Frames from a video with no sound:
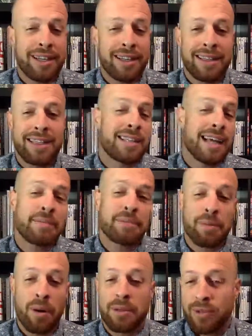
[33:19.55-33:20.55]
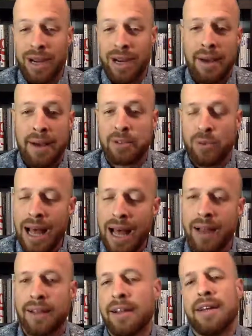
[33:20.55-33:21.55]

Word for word: in these types of moments right now as well.